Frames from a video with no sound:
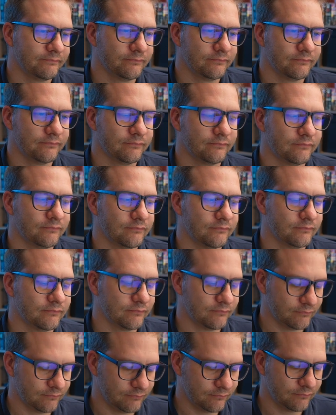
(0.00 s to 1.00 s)

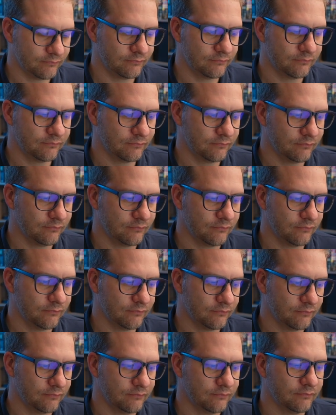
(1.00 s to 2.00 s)

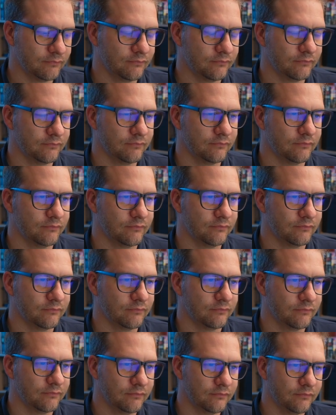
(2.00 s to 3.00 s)

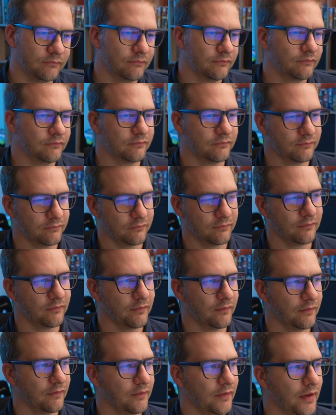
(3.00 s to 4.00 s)

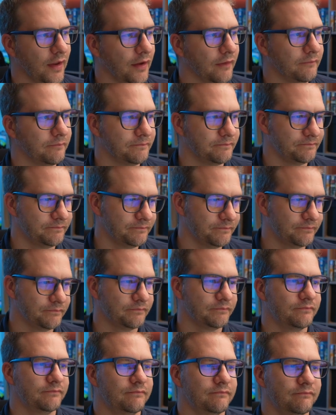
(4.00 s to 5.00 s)

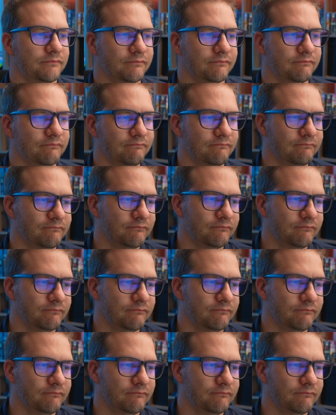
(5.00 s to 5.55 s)
[no speech]